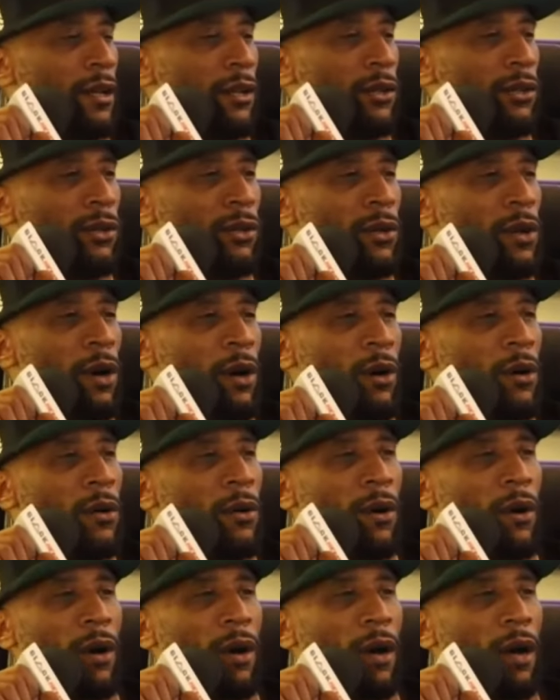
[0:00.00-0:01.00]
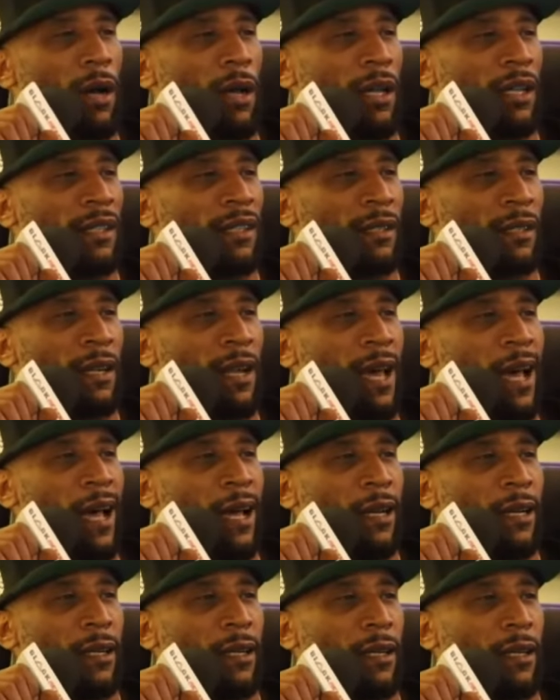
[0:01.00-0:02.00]
You know, it's
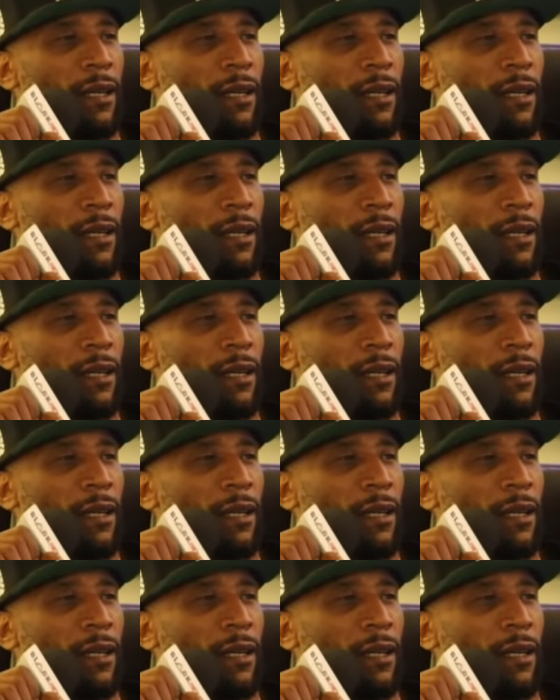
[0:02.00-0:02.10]
not